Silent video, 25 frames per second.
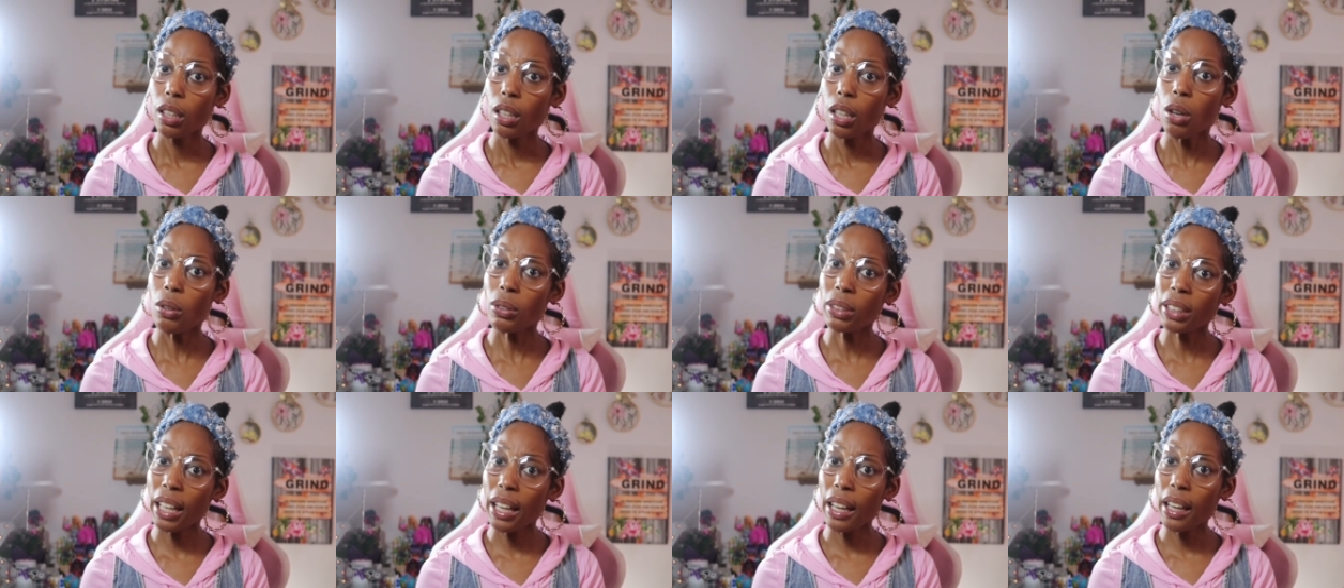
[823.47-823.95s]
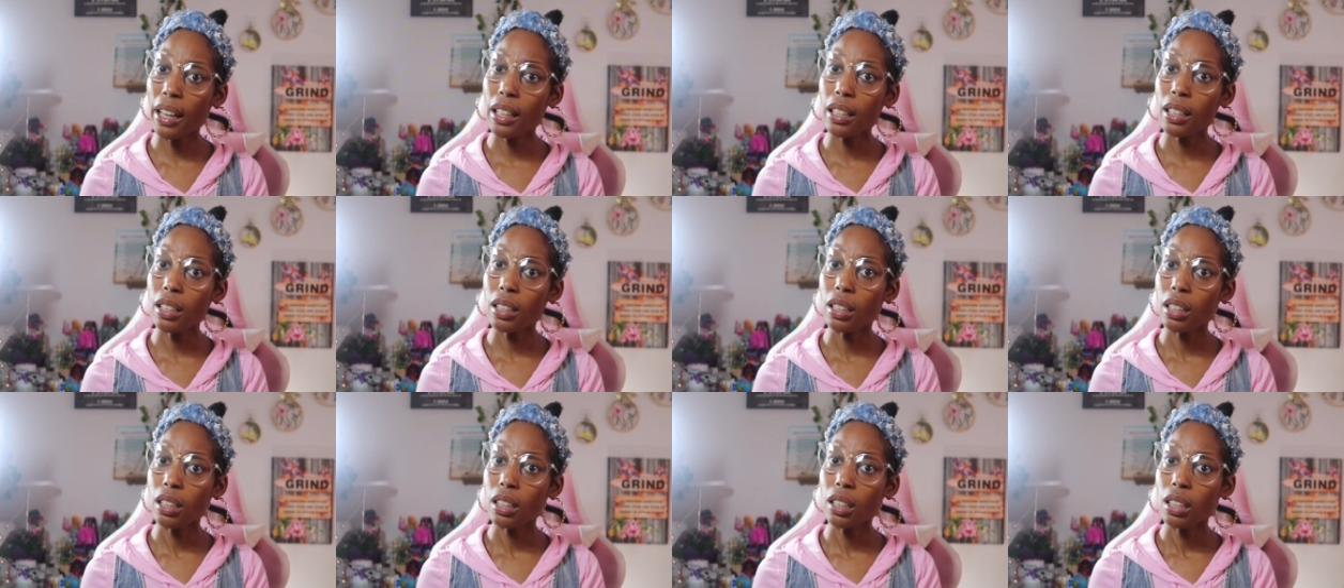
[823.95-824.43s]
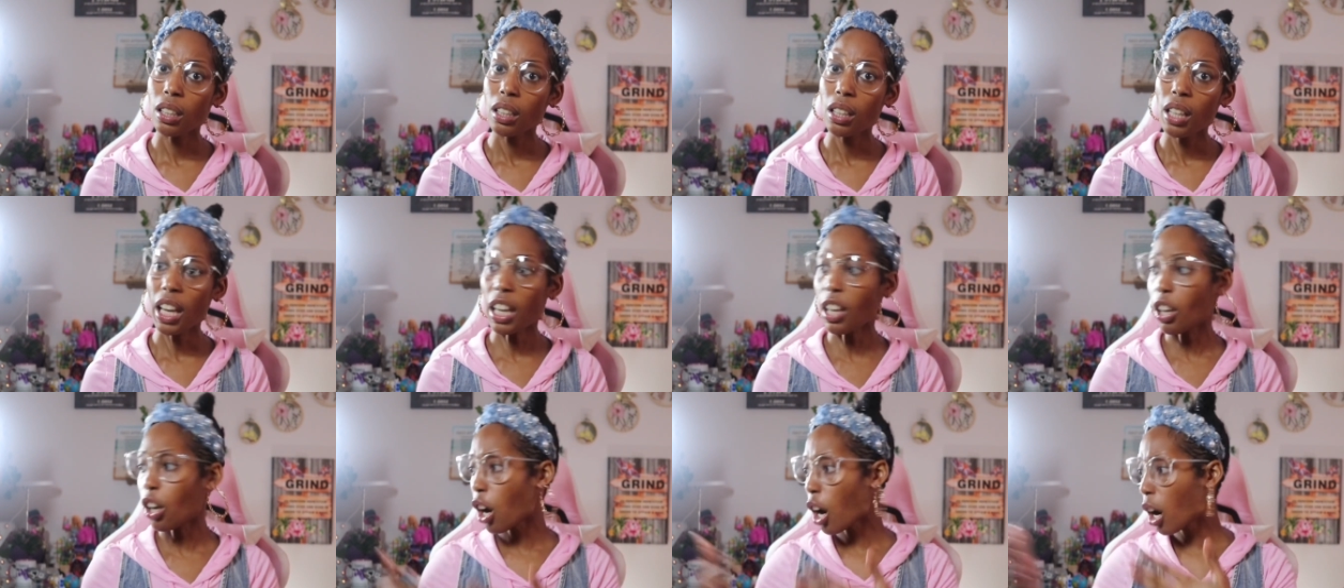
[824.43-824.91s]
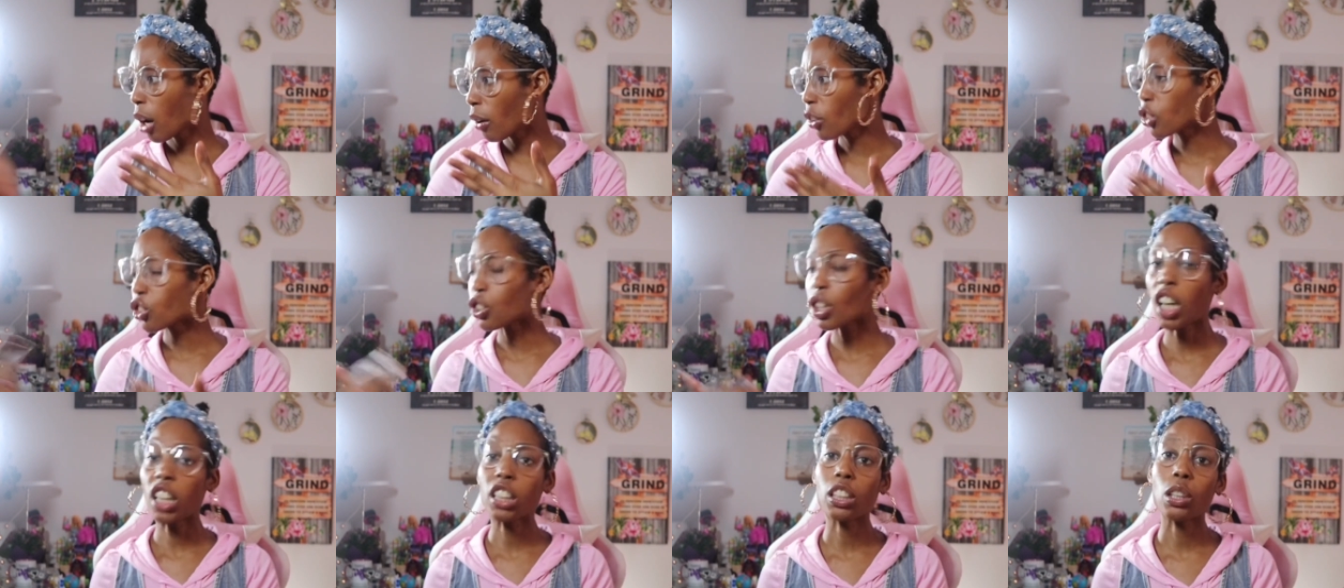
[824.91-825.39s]
okay
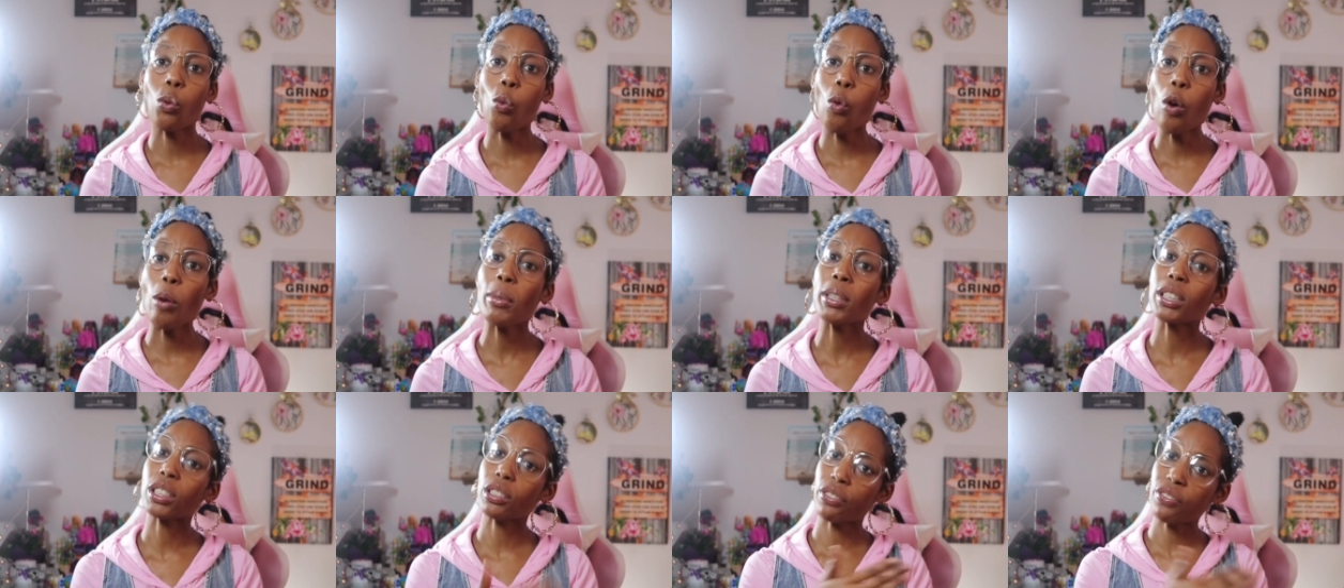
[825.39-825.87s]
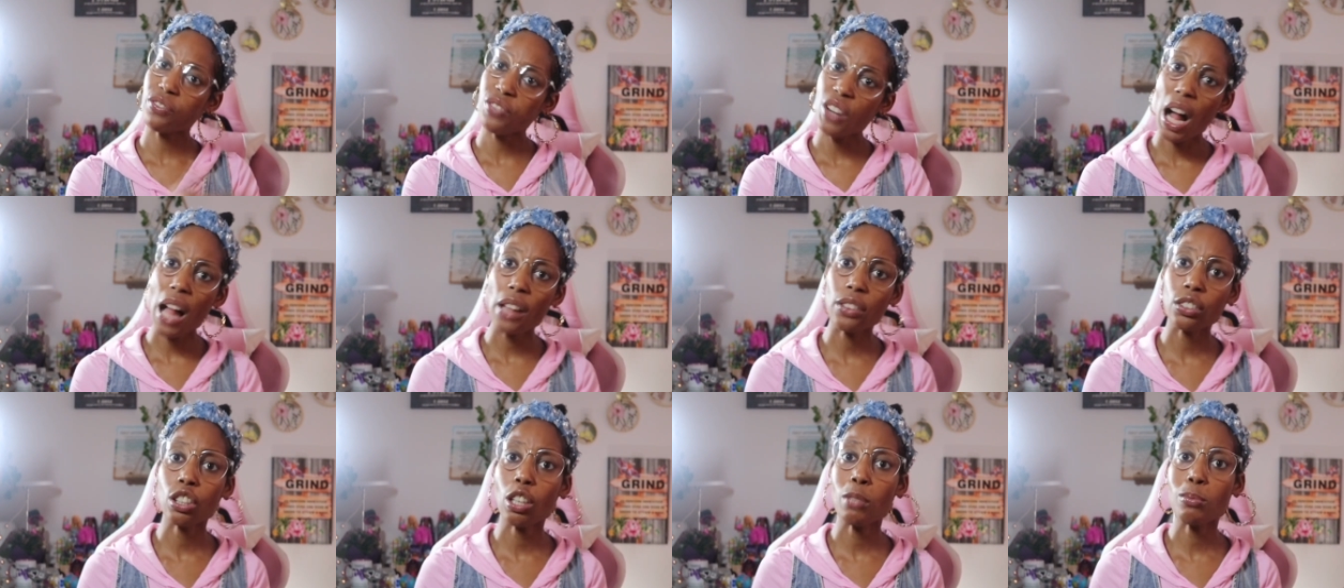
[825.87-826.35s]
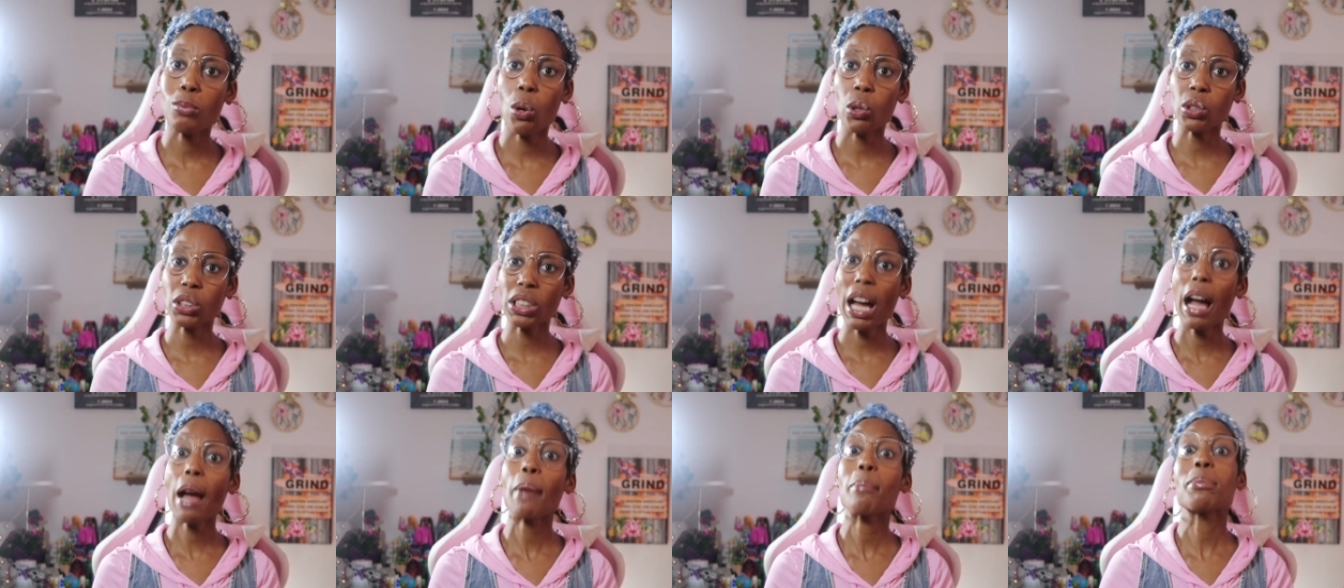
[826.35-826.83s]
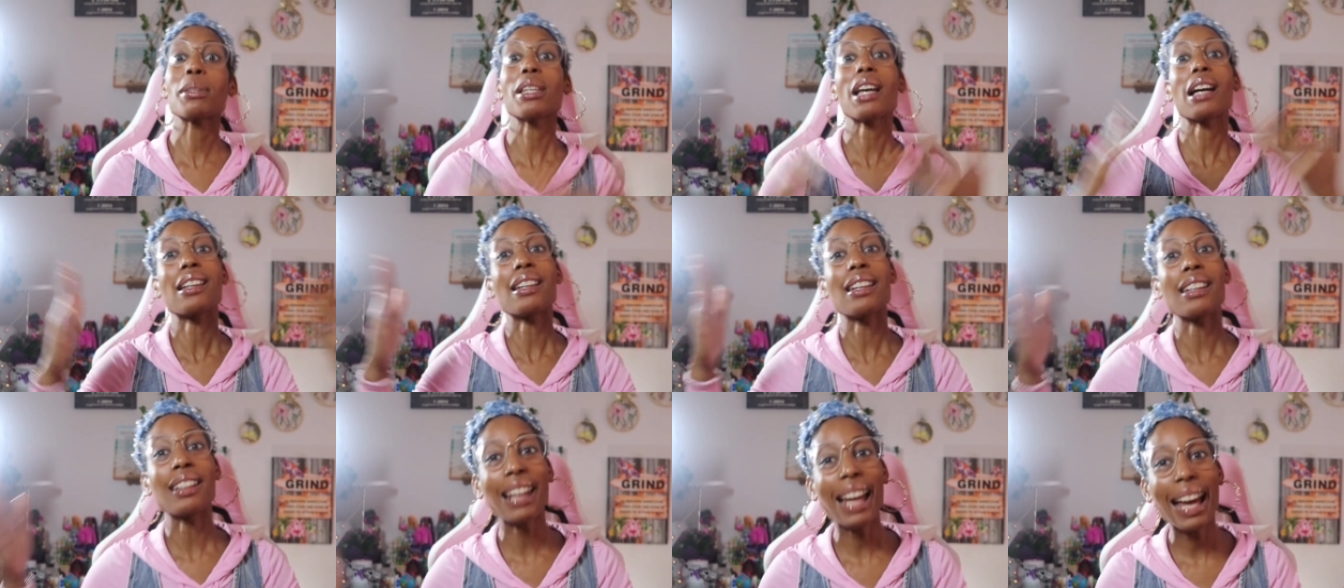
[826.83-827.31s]
encourage other women to follow the most high be
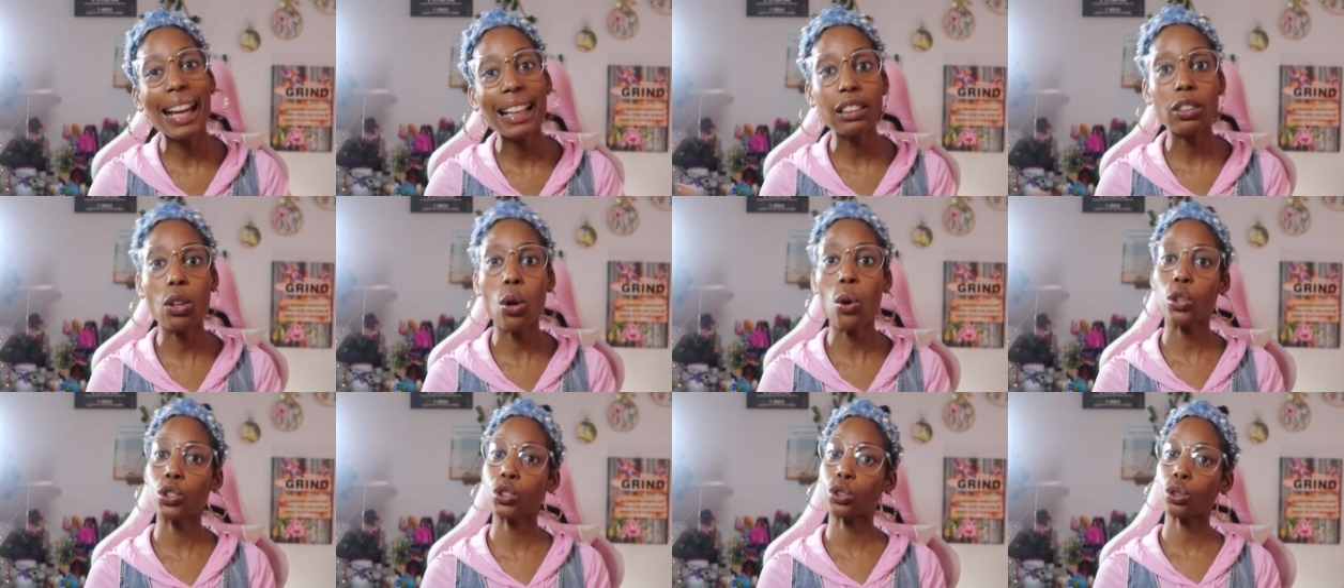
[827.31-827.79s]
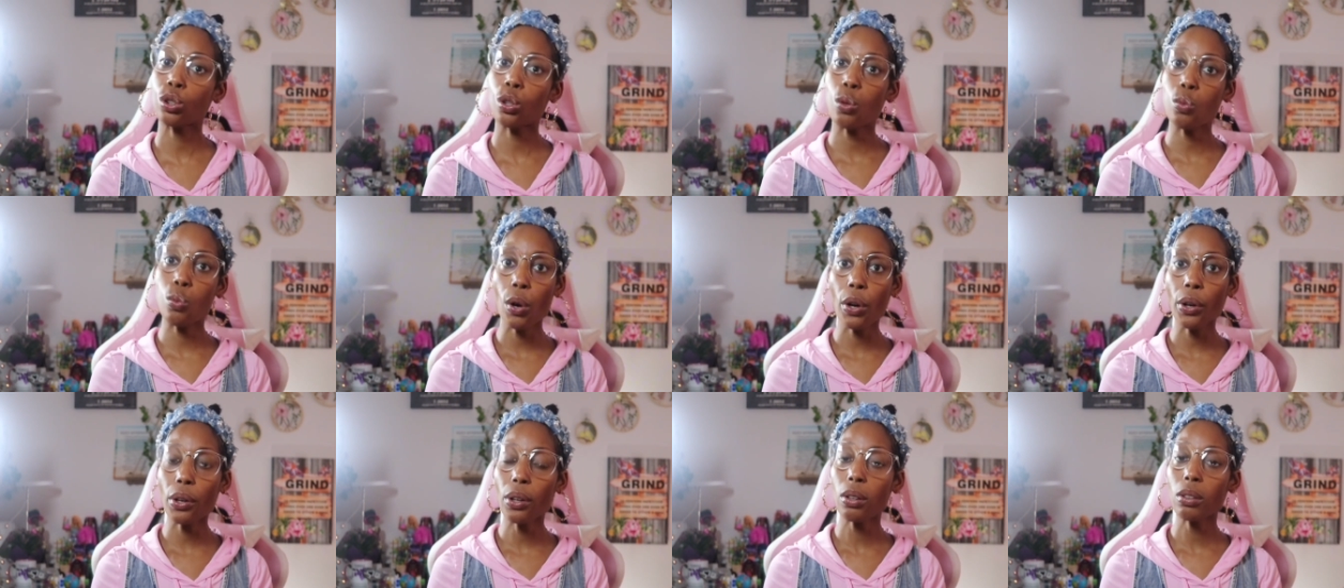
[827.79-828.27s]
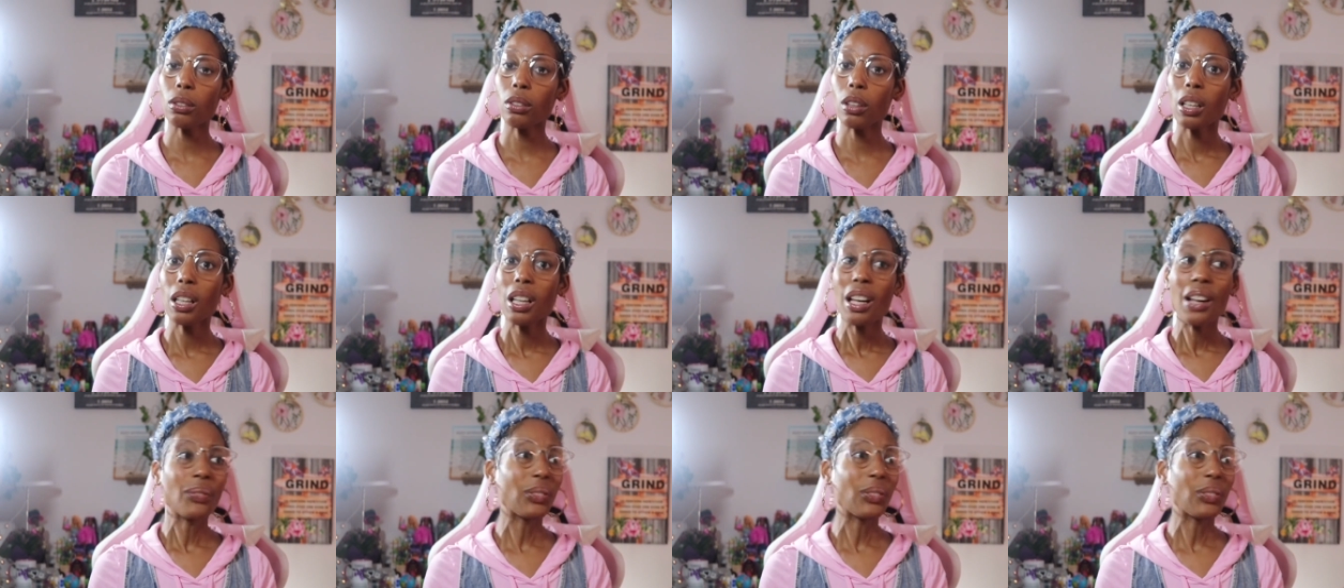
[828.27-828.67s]
a light onto the world